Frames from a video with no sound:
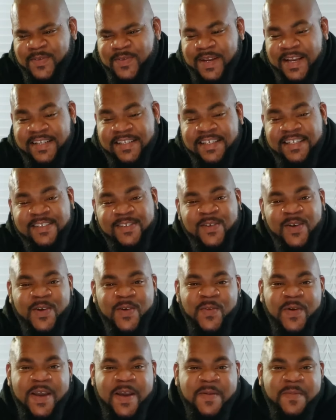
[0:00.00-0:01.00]
That shit
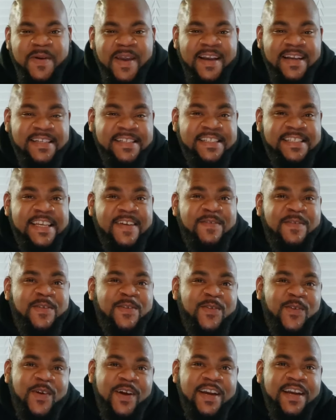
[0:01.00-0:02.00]
started way back in
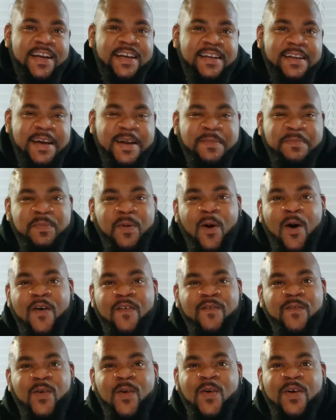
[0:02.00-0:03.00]
7th grade at Buck
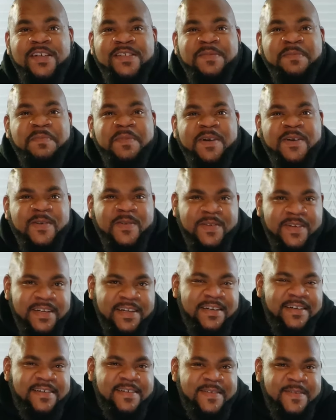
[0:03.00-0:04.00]
Forest Middle,
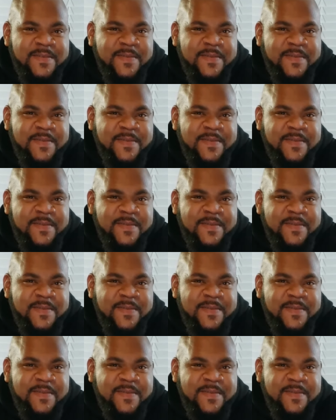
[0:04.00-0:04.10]
nigga.